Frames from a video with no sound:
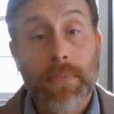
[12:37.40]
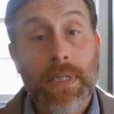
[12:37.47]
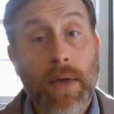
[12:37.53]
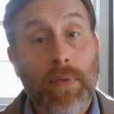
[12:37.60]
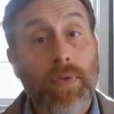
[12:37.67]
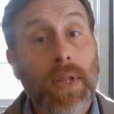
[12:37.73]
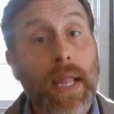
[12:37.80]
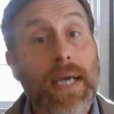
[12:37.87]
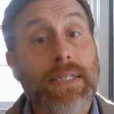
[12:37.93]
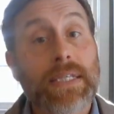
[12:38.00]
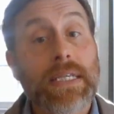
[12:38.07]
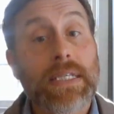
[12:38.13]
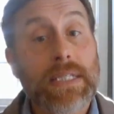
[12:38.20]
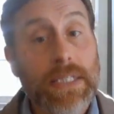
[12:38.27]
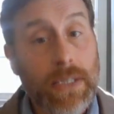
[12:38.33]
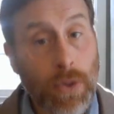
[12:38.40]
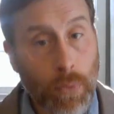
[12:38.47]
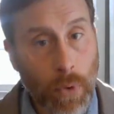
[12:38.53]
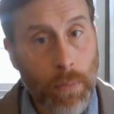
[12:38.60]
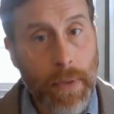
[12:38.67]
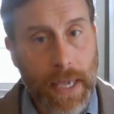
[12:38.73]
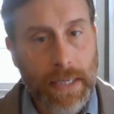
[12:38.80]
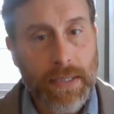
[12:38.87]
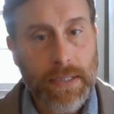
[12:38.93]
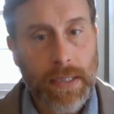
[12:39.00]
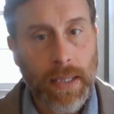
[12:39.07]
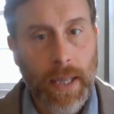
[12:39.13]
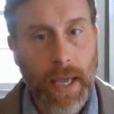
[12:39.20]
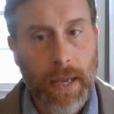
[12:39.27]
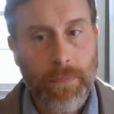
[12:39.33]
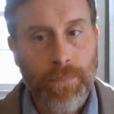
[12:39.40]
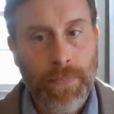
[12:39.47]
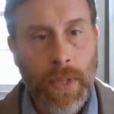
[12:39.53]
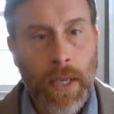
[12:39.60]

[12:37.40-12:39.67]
Nevertheless, he still will make his claim.